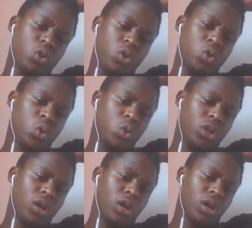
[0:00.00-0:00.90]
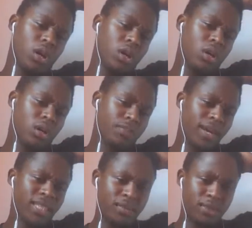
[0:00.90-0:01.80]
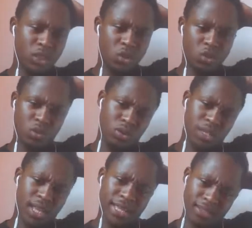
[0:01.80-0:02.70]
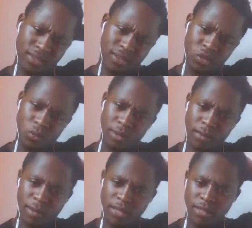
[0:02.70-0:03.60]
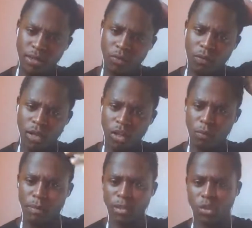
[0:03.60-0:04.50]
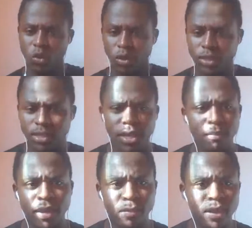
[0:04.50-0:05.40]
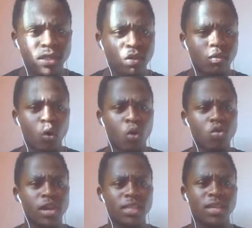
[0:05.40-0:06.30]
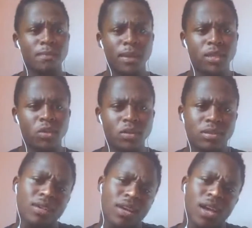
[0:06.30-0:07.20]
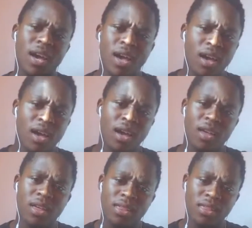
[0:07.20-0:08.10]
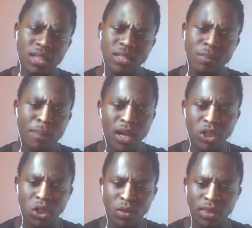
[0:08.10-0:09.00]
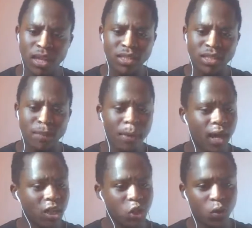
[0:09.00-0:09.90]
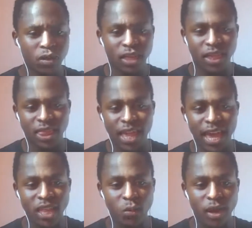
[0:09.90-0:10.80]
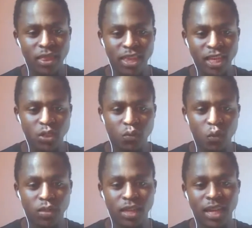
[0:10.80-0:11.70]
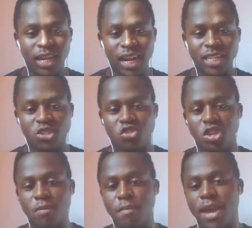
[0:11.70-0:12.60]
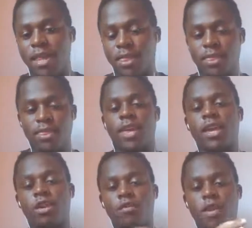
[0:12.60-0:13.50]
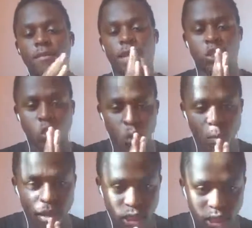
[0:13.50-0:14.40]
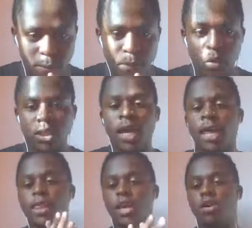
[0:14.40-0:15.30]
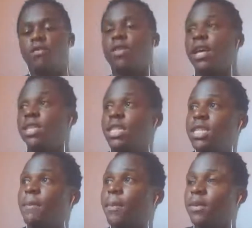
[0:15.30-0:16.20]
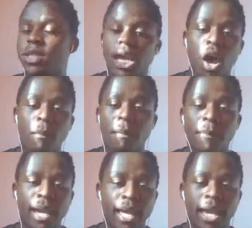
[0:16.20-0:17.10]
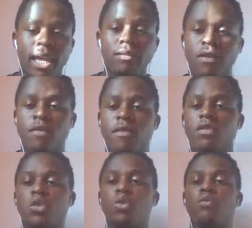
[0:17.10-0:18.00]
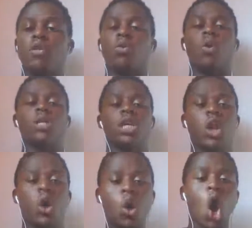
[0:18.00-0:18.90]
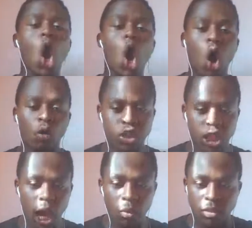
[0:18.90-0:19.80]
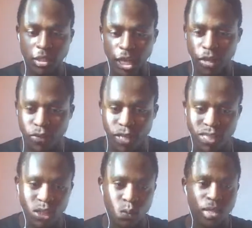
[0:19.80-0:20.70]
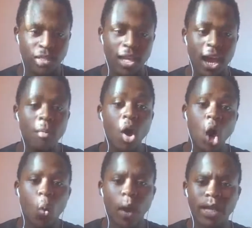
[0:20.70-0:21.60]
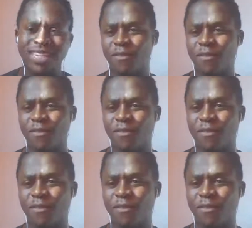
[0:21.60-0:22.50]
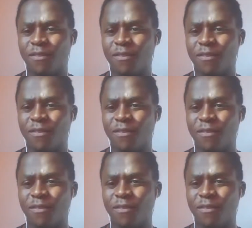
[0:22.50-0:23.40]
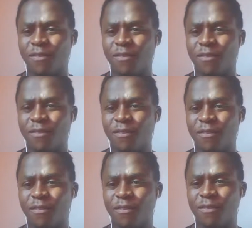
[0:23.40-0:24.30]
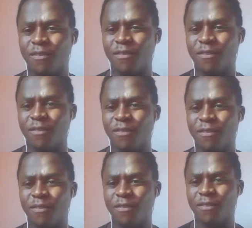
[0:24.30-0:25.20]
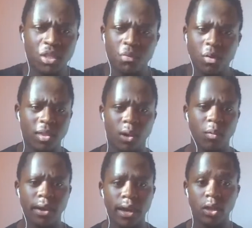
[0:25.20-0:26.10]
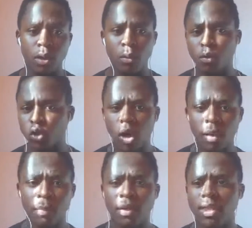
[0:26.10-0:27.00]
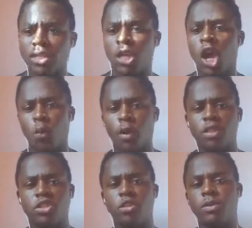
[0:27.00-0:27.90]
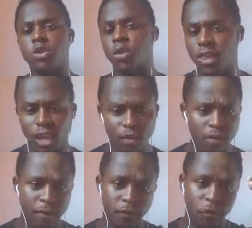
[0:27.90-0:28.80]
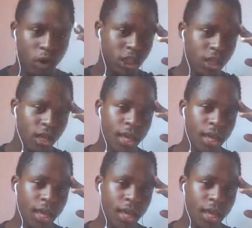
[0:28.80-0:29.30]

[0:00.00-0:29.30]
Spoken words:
good, yeah. My team did good, and I deserve to make myself a little bit noisy and make myself go crazy a bit because that's the passion. That's the passion. Anyway, thanks for the great stream, man. Thank you very much. So much support. Thank you for that support. I'll be back again very, very soon for the watch along of Chelsea versus West Ham, which I feel like Chelsea are going to struggle again. Sorry if Chelsea fans, I just feel that way. Anyway, we'll talk about it when the stream is on. Thank you very much for watching.